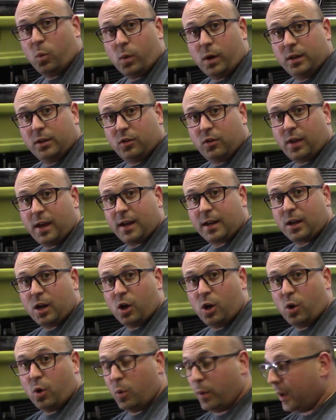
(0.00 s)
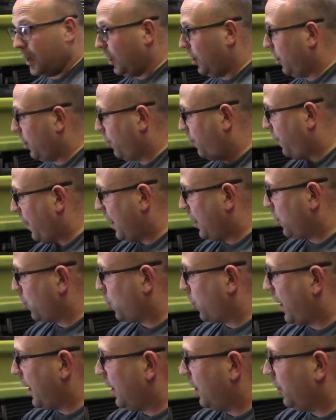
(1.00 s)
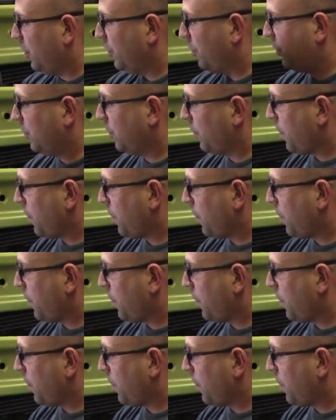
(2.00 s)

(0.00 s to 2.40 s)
ones that go in the fender wells